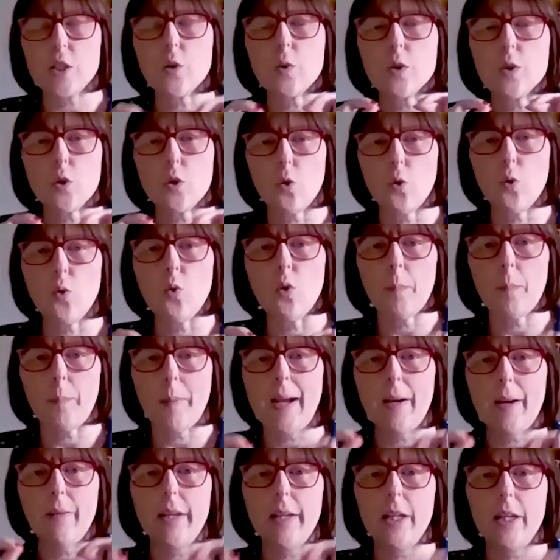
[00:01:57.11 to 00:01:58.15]
So it's all
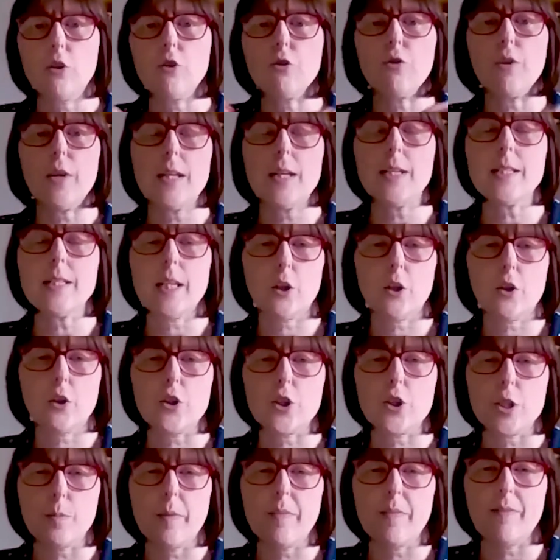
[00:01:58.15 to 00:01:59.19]
about increasing
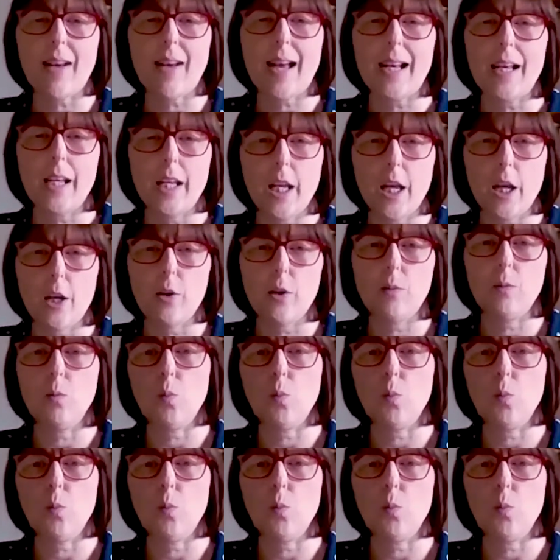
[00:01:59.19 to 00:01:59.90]
customer value.